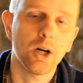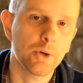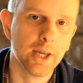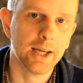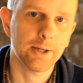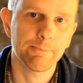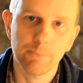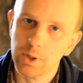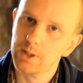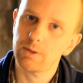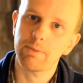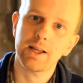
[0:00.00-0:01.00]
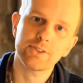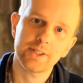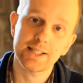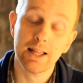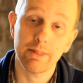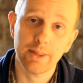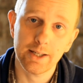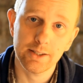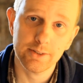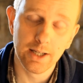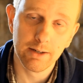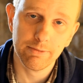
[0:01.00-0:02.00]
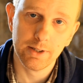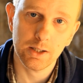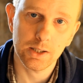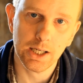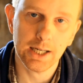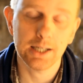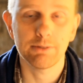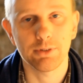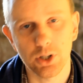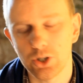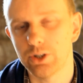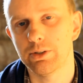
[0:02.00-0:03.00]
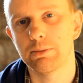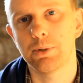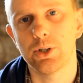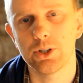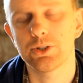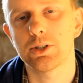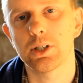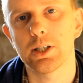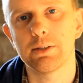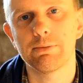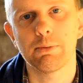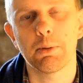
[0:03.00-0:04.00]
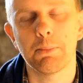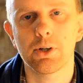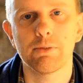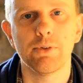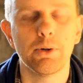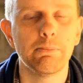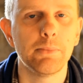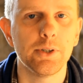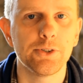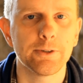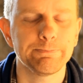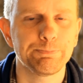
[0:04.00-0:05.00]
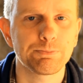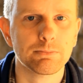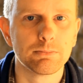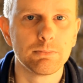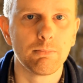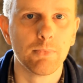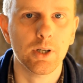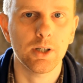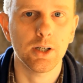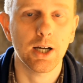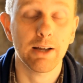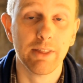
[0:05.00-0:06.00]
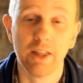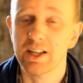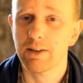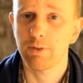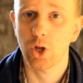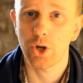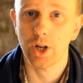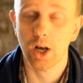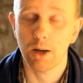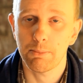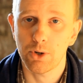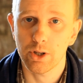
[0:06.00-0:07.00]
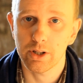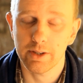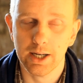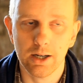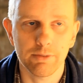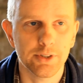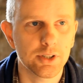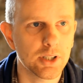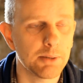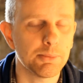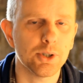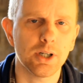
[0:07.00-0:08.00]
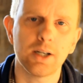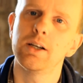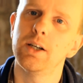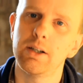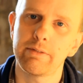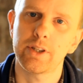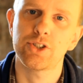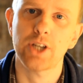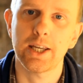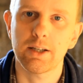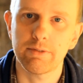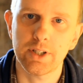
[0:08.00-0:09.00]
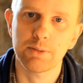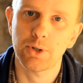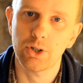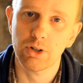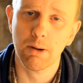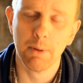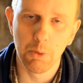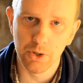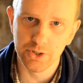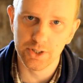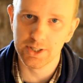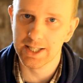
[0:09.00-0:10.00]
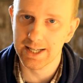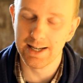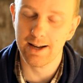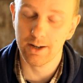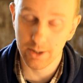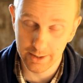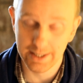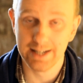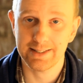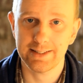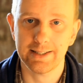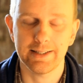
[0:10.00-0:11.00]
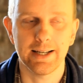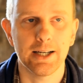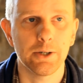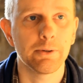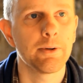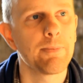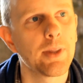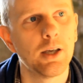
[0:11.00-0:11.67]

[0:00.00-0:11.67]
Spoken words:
Okay, well, that's the 10 things that I feel I've learned personally from the book of Numbers. I think I've learned a lot more than that, obviously, but for the sake of this programme, I wanted to condense it down.